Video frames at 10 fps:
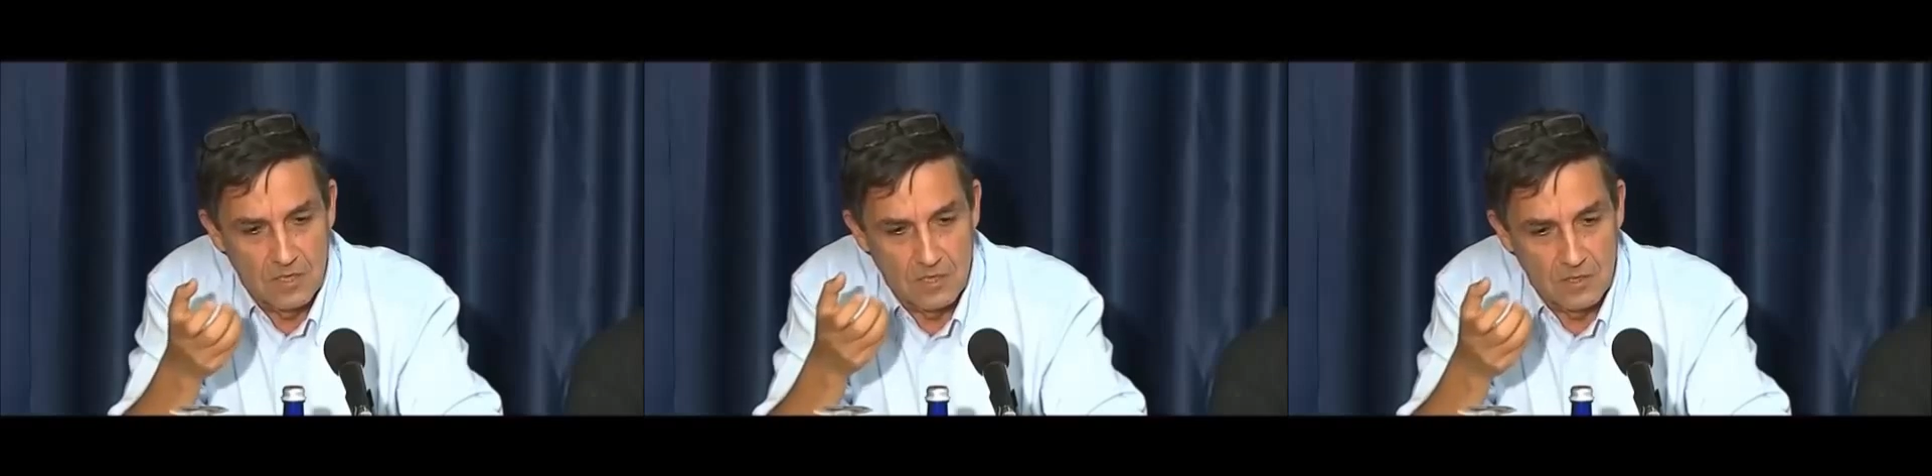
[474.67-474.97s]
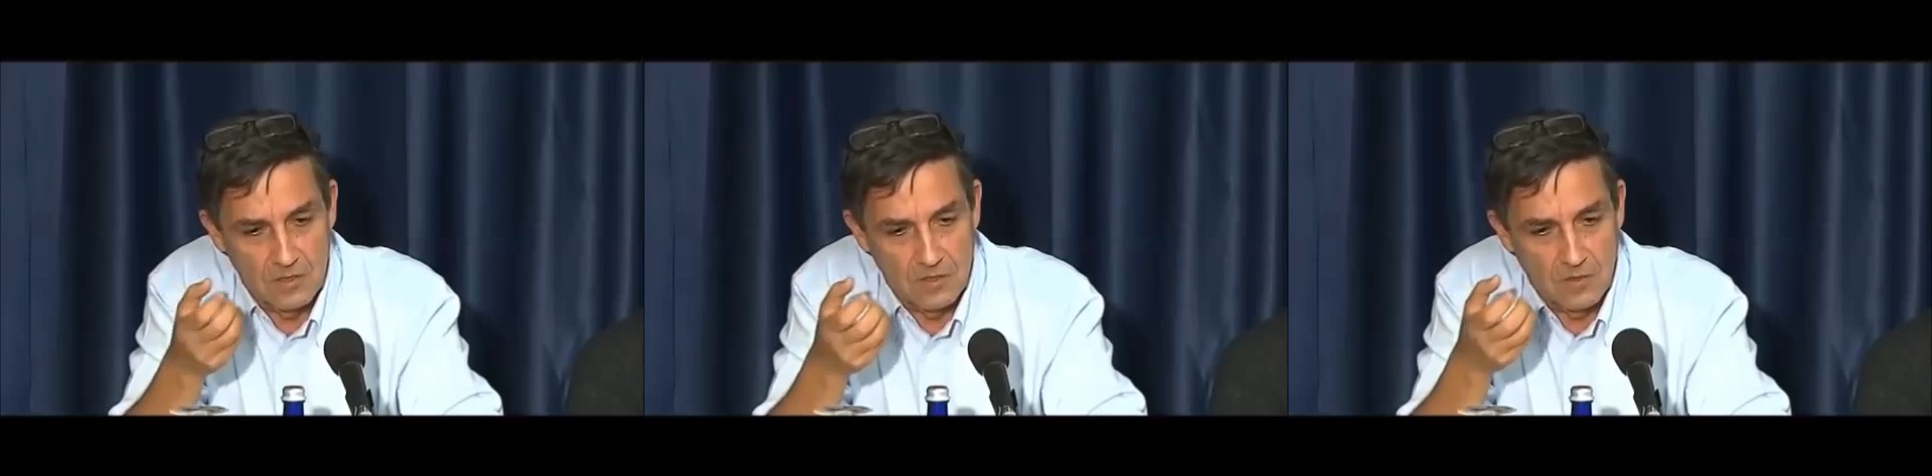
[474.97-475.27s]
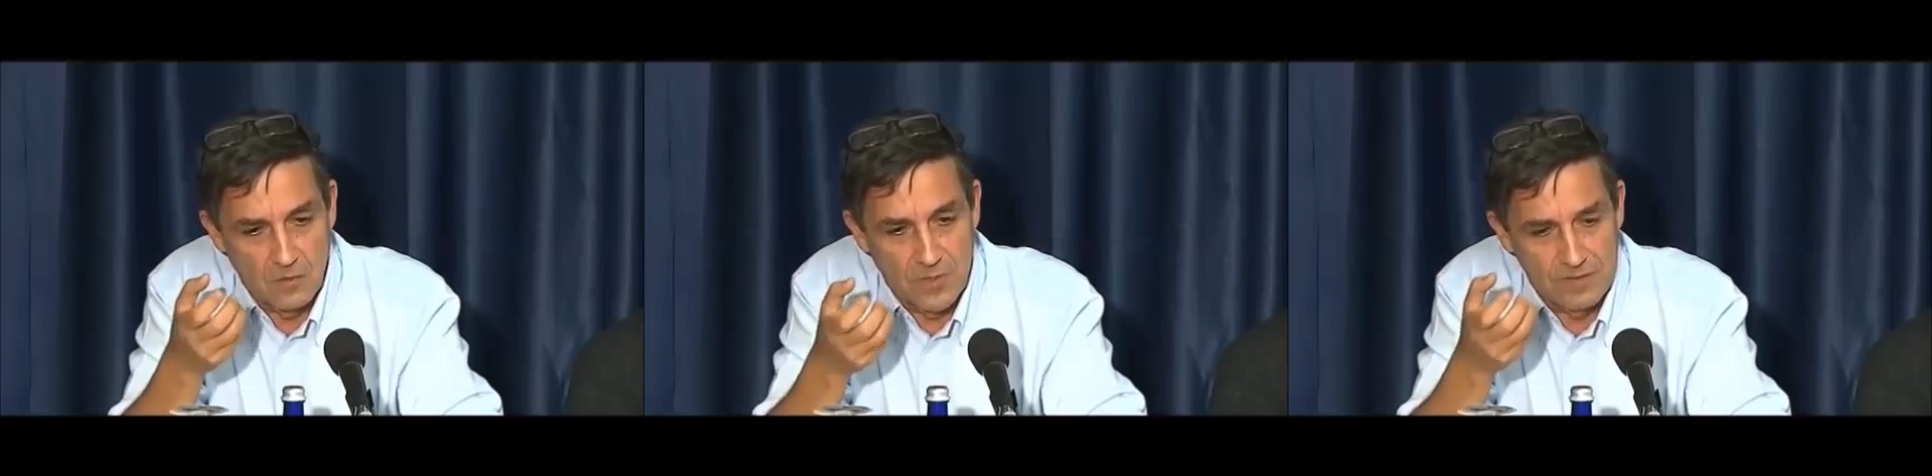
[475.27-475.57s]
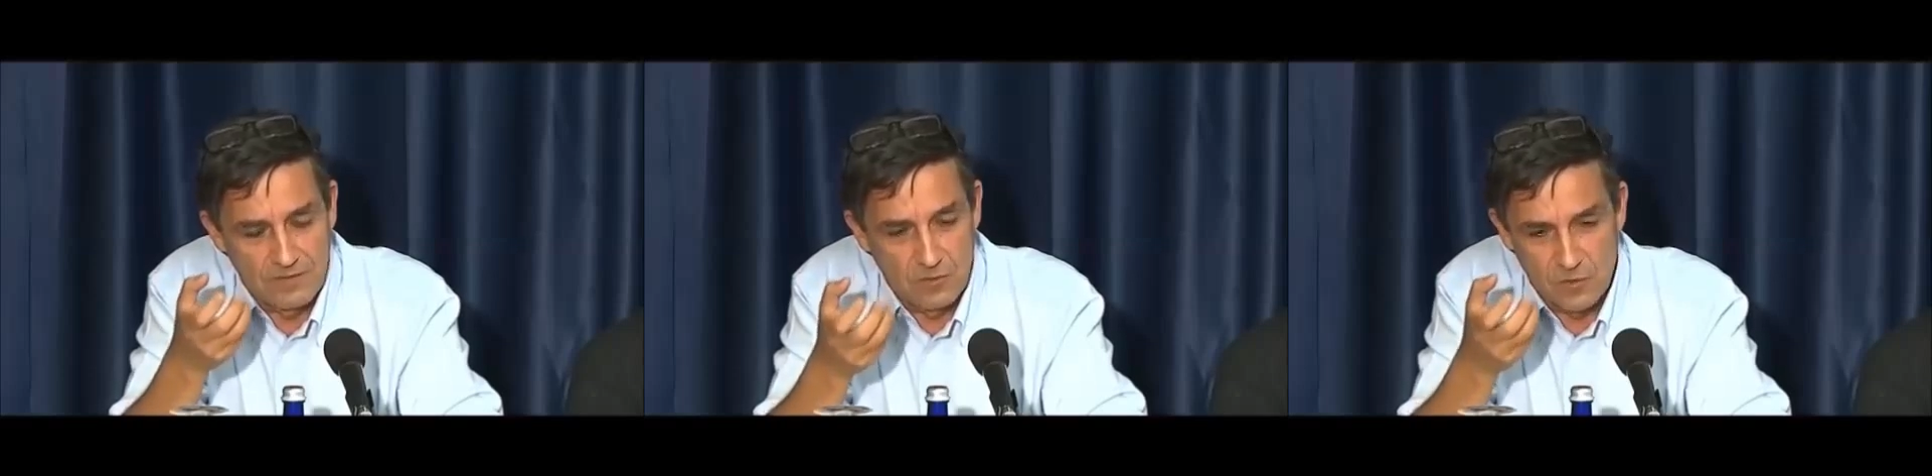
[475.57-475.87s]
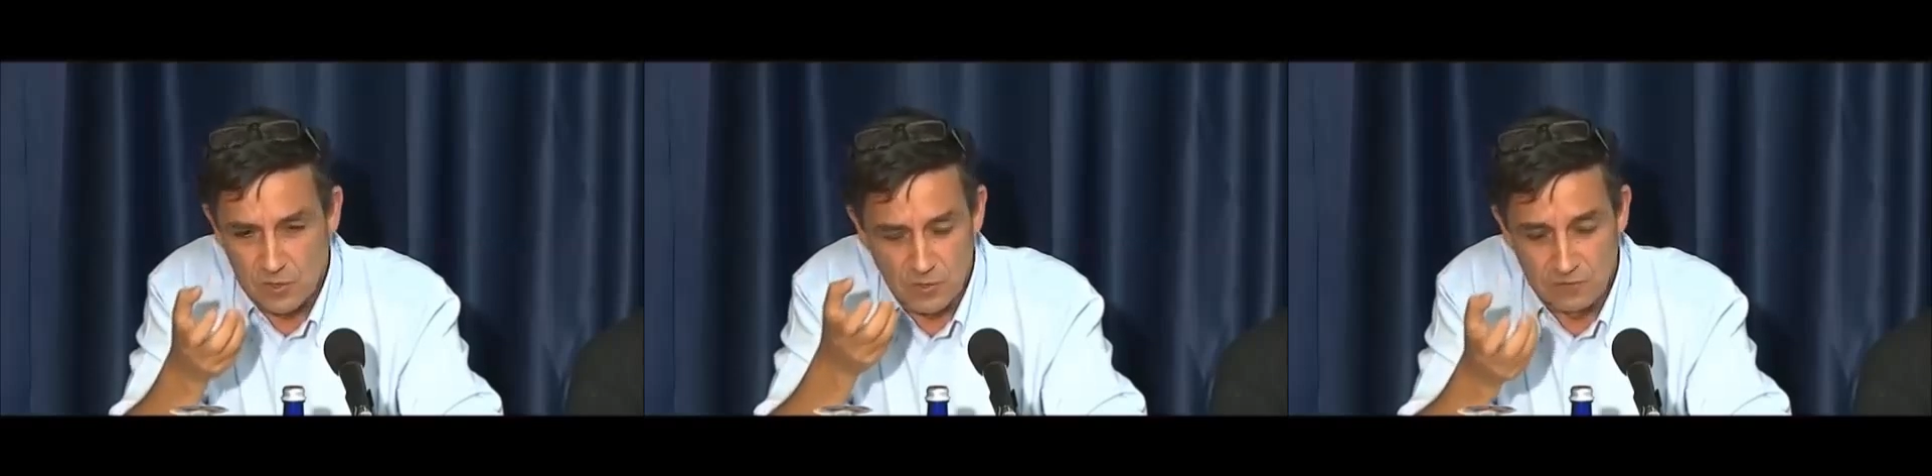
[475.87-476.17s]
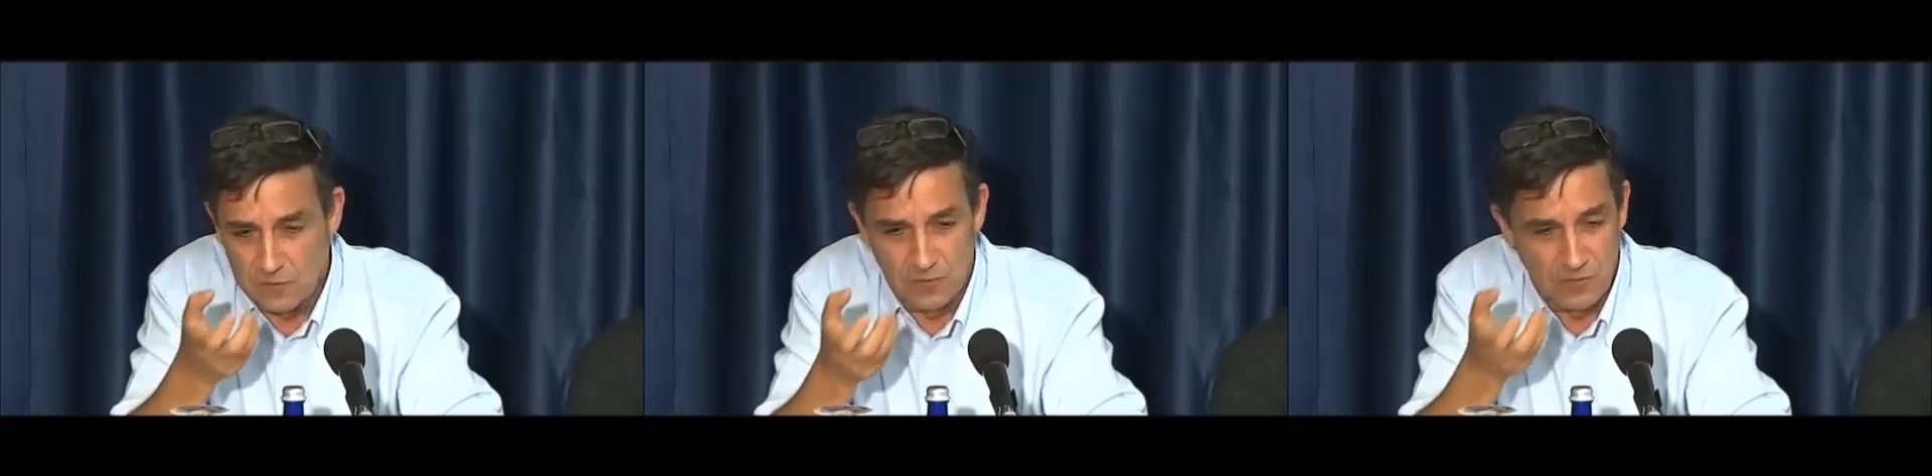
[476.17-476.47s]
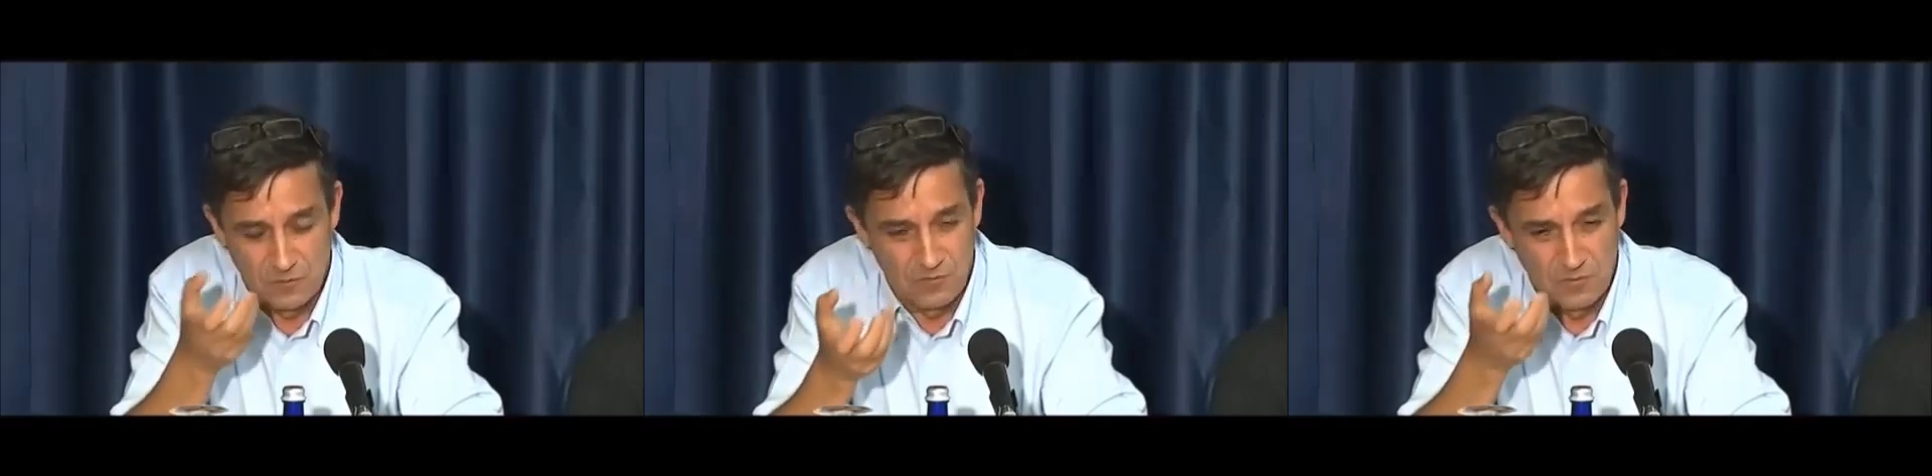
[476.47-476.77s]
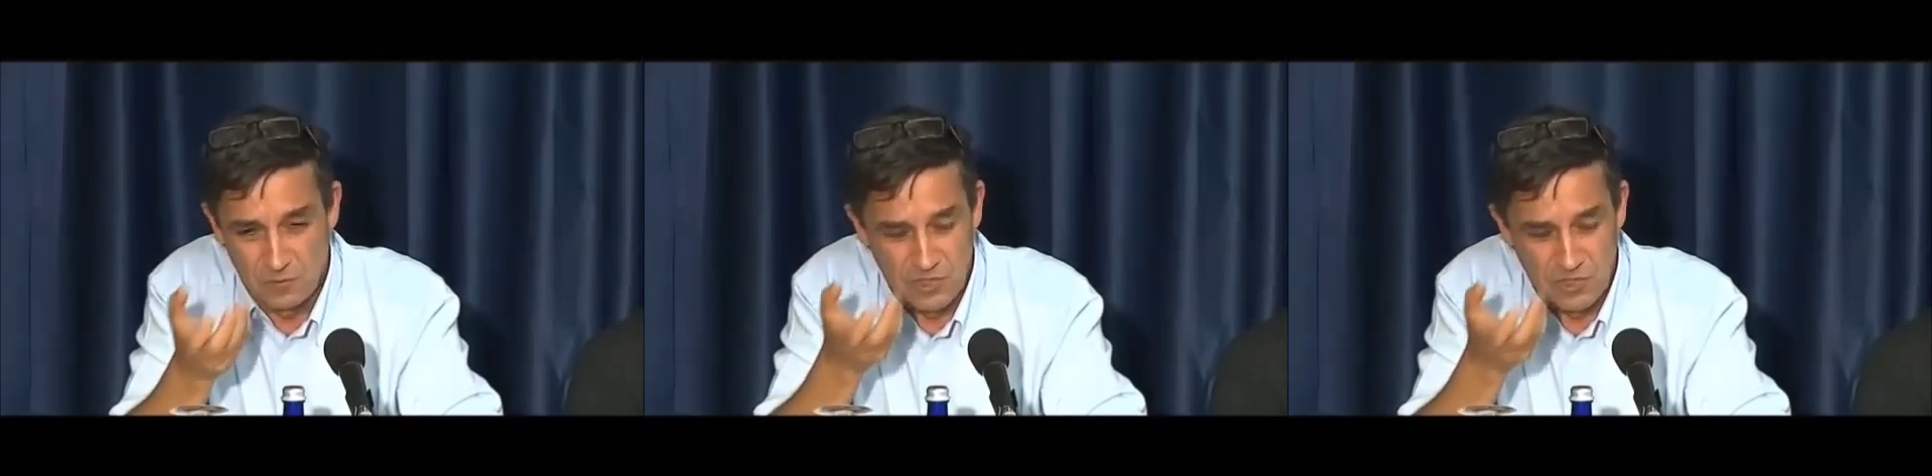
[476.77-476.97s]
with a sort of the